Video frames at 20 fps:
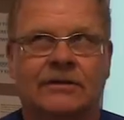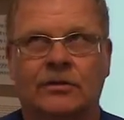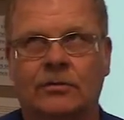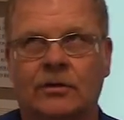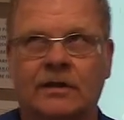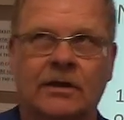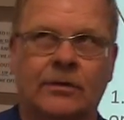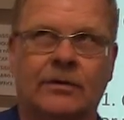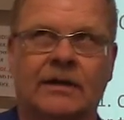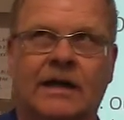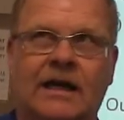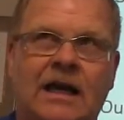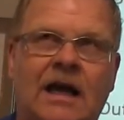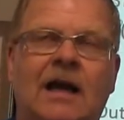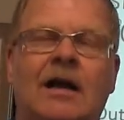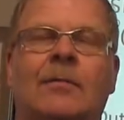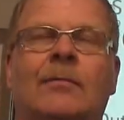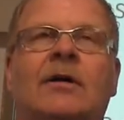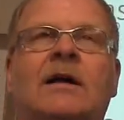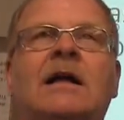Toyota
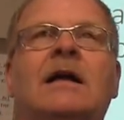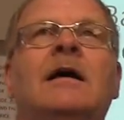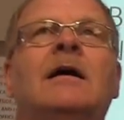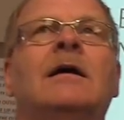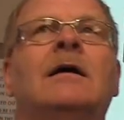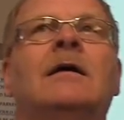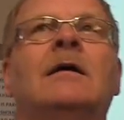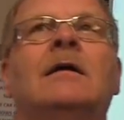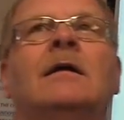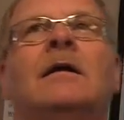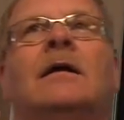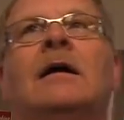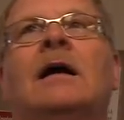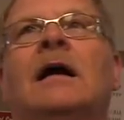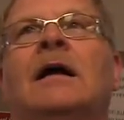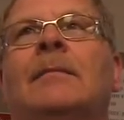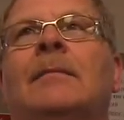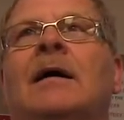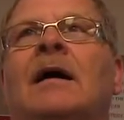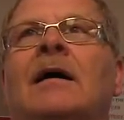Camry,
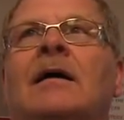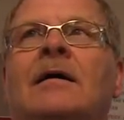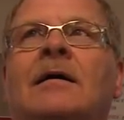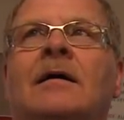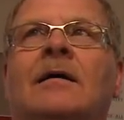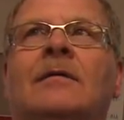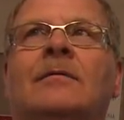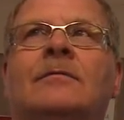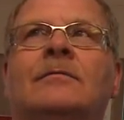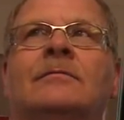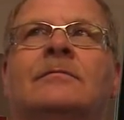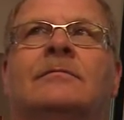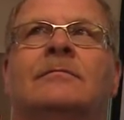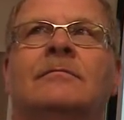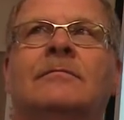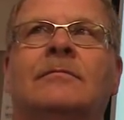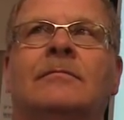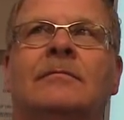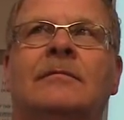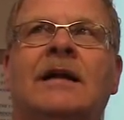and my
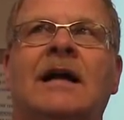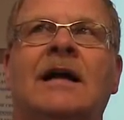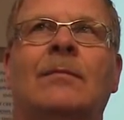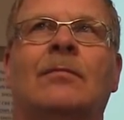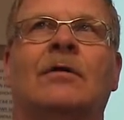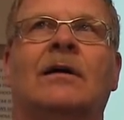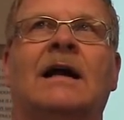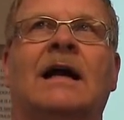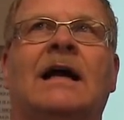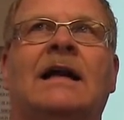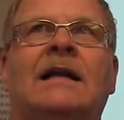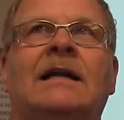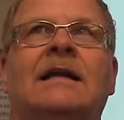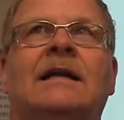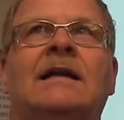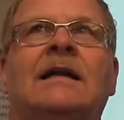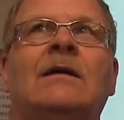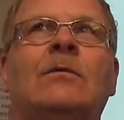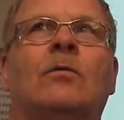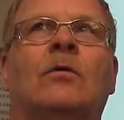neighbor had it,
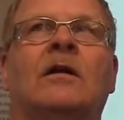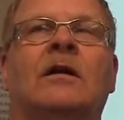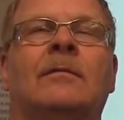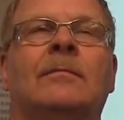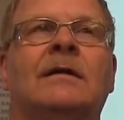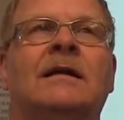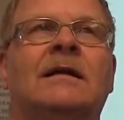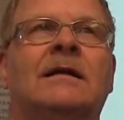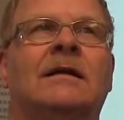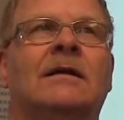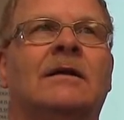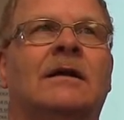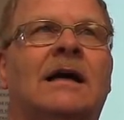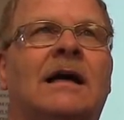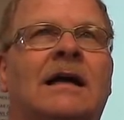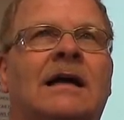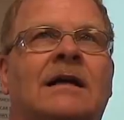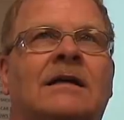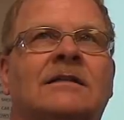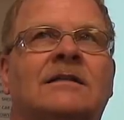and he wanted me to look
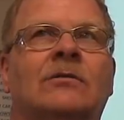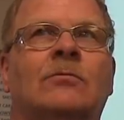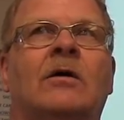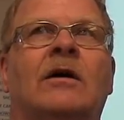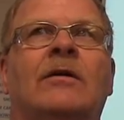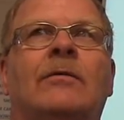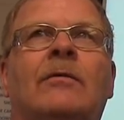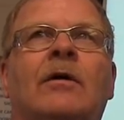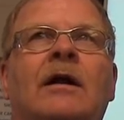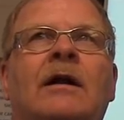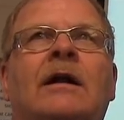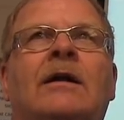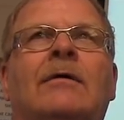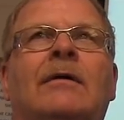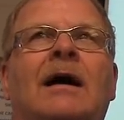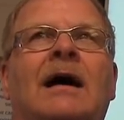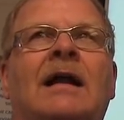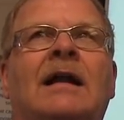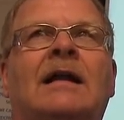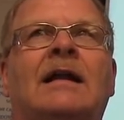at it because it wasn't running
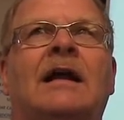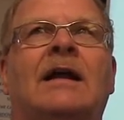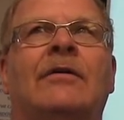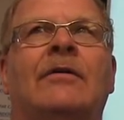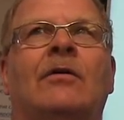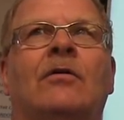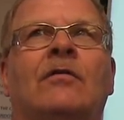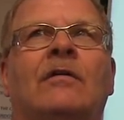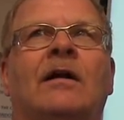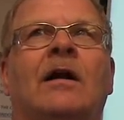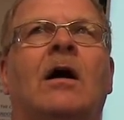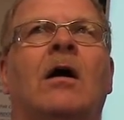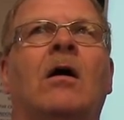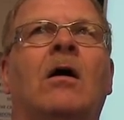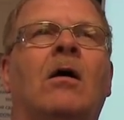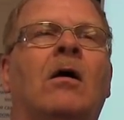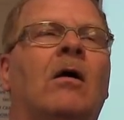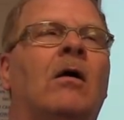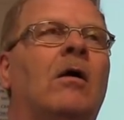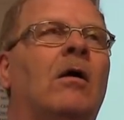right, and I drove it
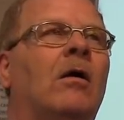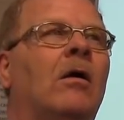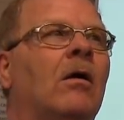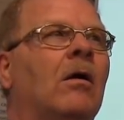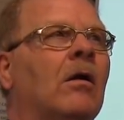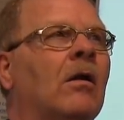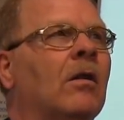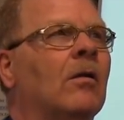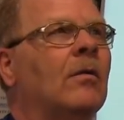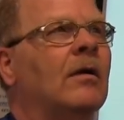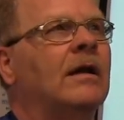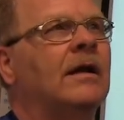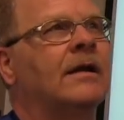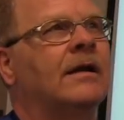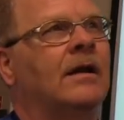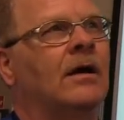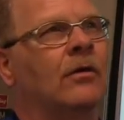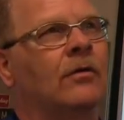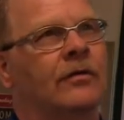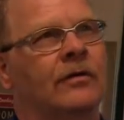all the way to
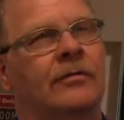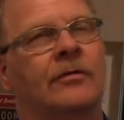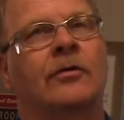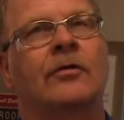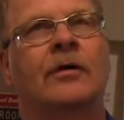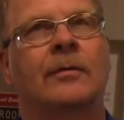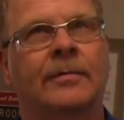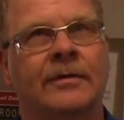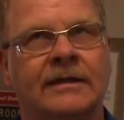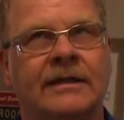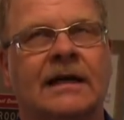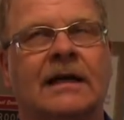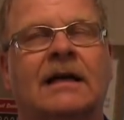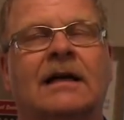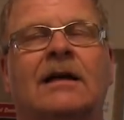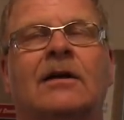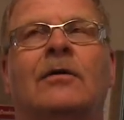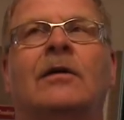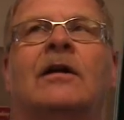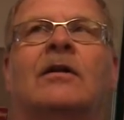Dothan, wrote up a
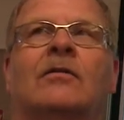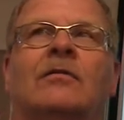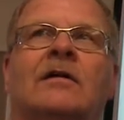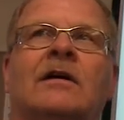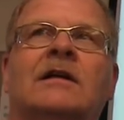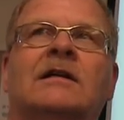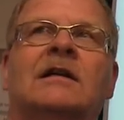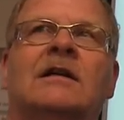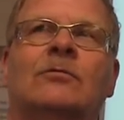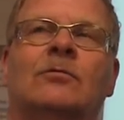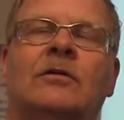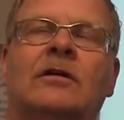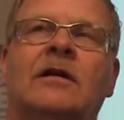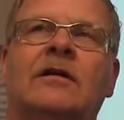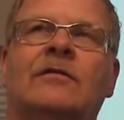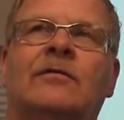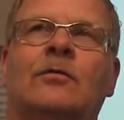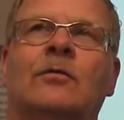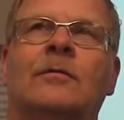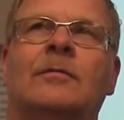ticket on it over at
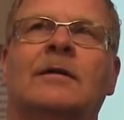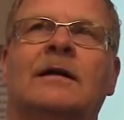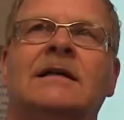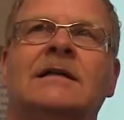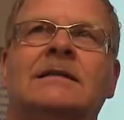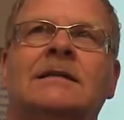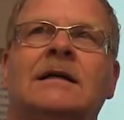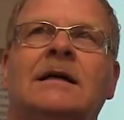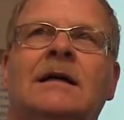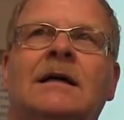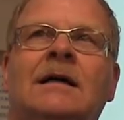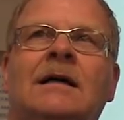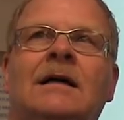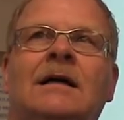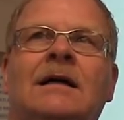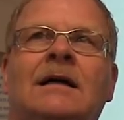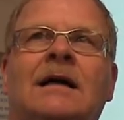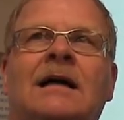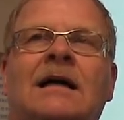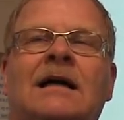the Ford place,
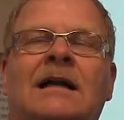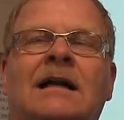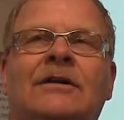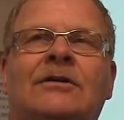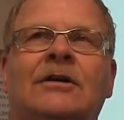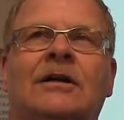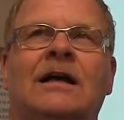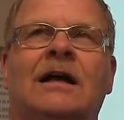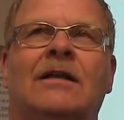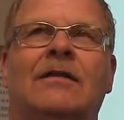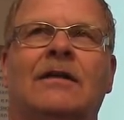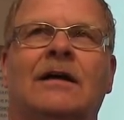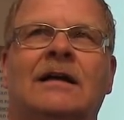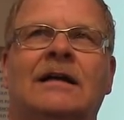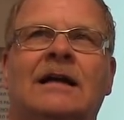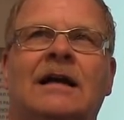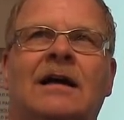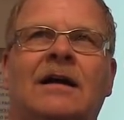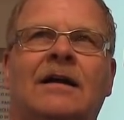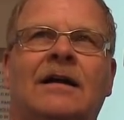and I took that thing
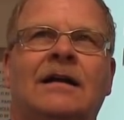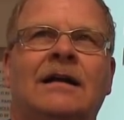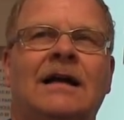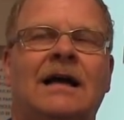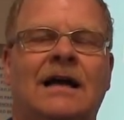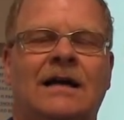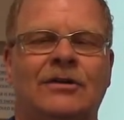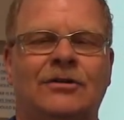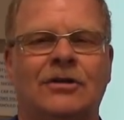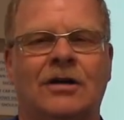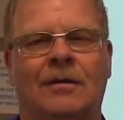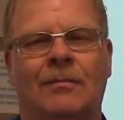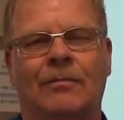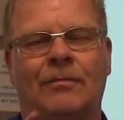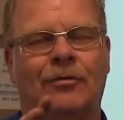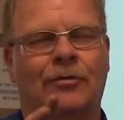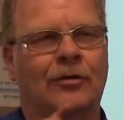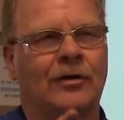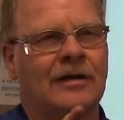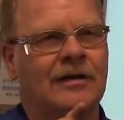down, and it had jumped
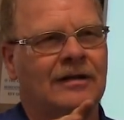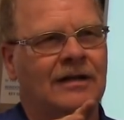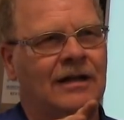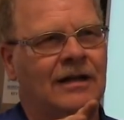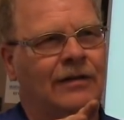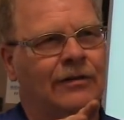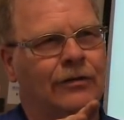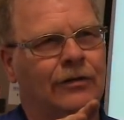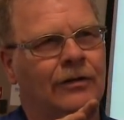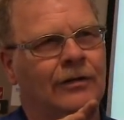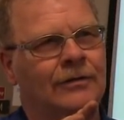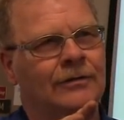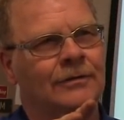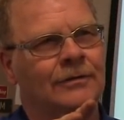three teeth.